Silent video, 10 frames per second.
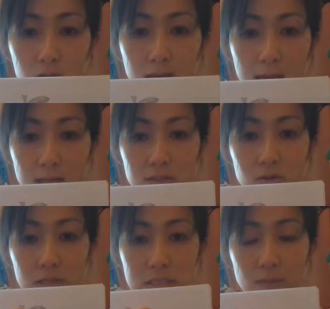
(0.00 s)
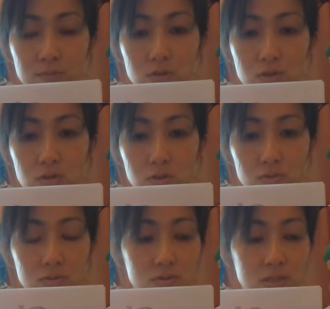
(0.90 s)
Okay, so it's up to you
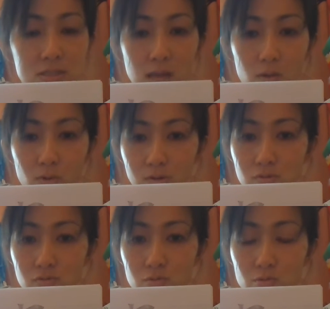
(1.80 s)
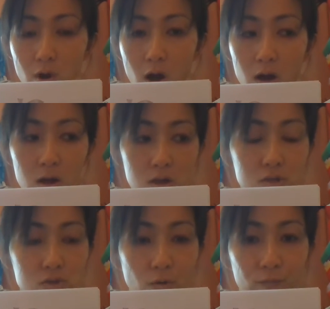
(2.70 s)
to decide what you draw.
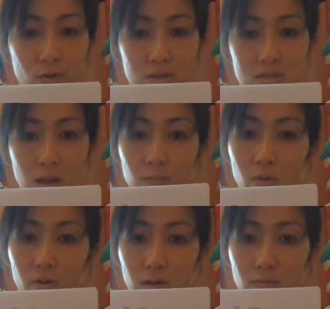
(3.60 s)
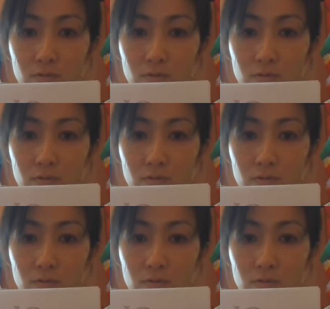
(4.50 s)
So for example, if